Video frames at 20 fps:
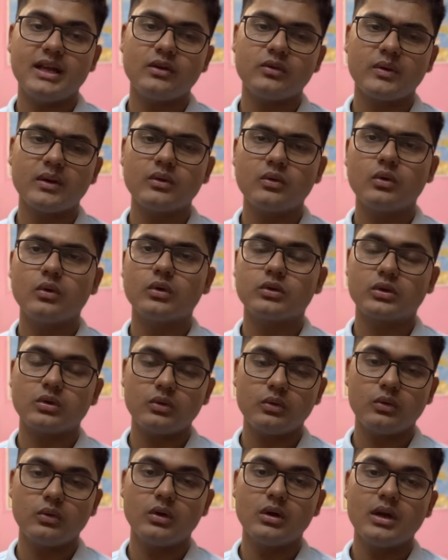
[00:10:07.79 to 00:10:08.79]
you can go
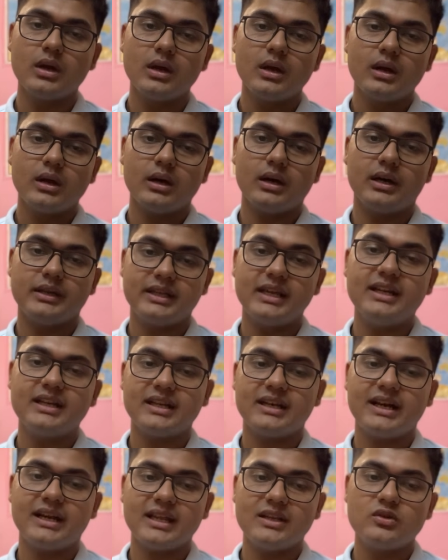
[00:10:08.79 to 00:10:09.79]
through the
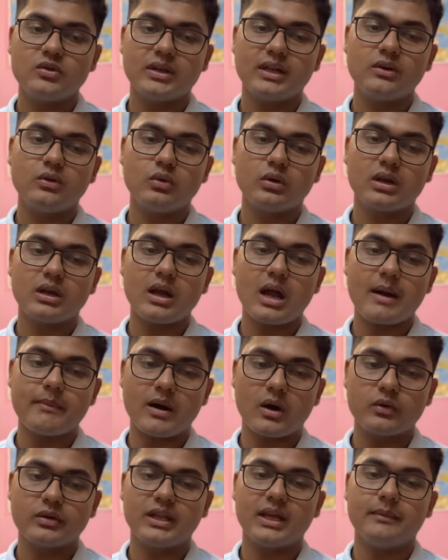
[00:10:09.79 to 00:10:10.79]
internet and you can look
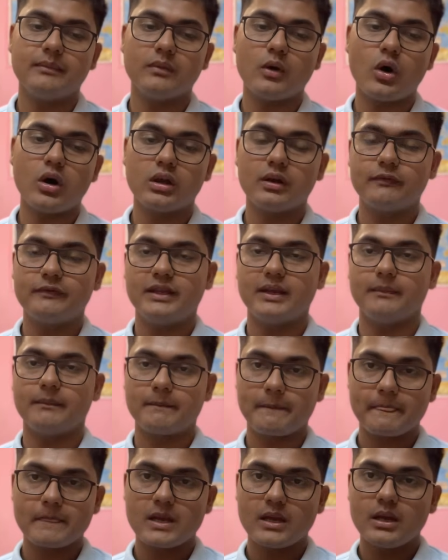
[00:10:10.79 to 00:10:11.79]
about them, all of them.